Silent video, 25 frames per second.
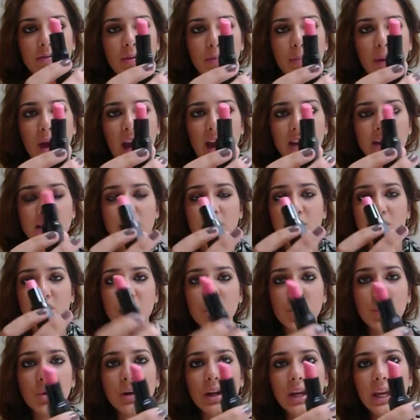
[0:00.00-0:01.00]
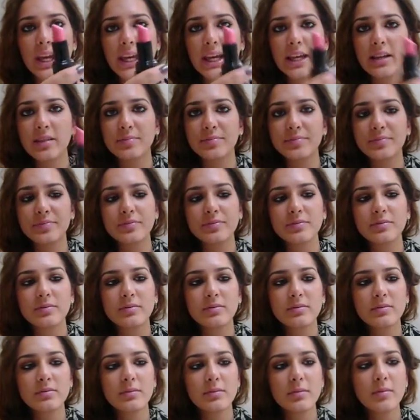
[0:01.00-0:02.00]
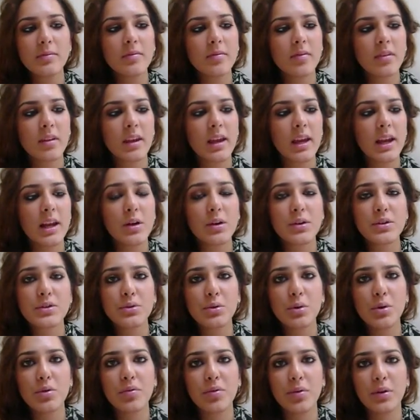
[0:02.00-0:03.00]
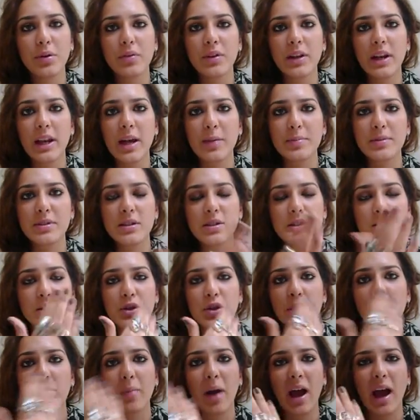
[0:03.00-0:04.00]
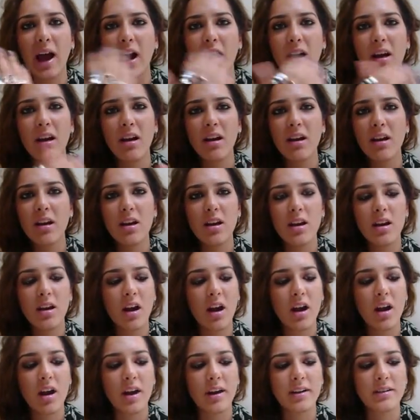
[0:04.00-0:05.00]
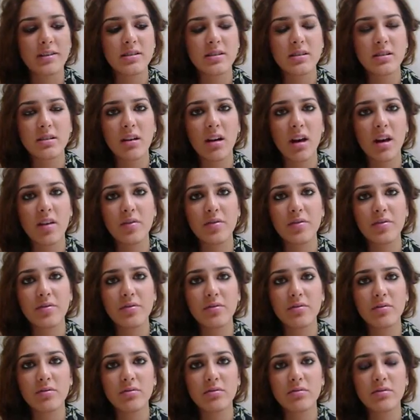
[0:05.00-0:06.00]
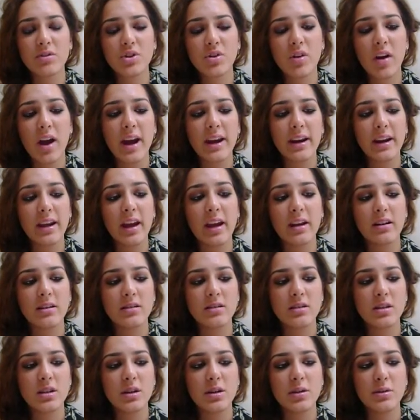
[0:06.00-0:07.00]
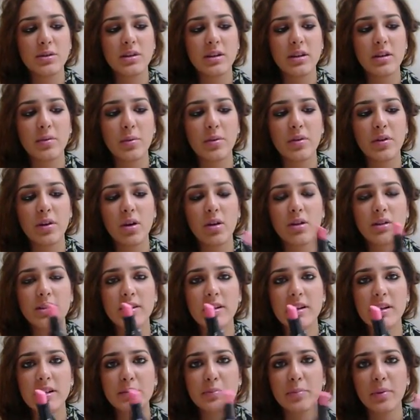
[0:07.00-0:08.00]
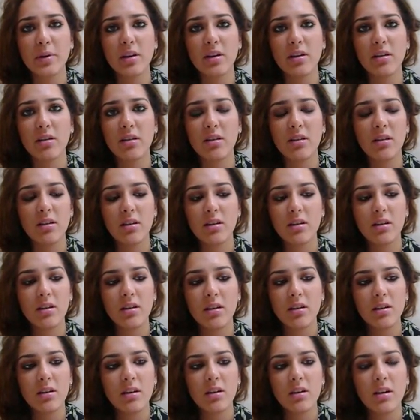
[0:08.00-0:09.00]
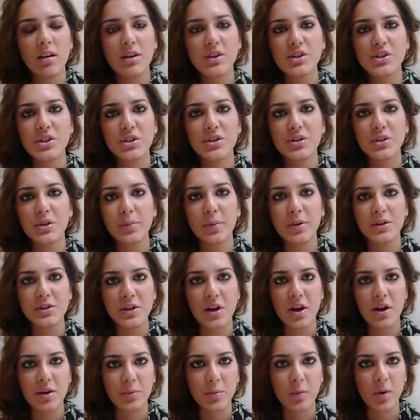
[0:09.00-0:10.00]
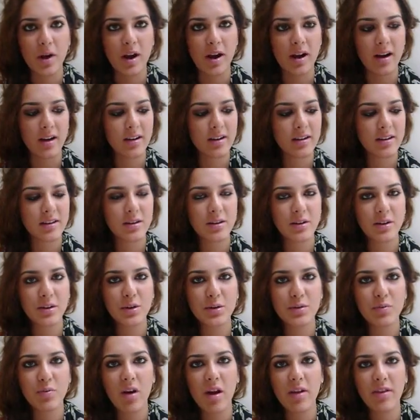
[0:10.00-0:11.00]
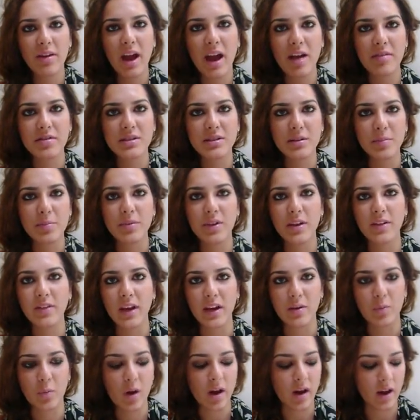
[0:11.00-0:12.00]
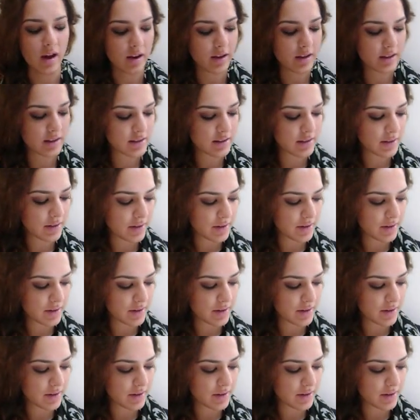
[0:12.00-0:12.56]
of the bad. It's chalky. It looks awful on the lips. It's too matte. And I've tried again to use it with glosses, but it's just too much hard work. You know, you'd rather have something that works.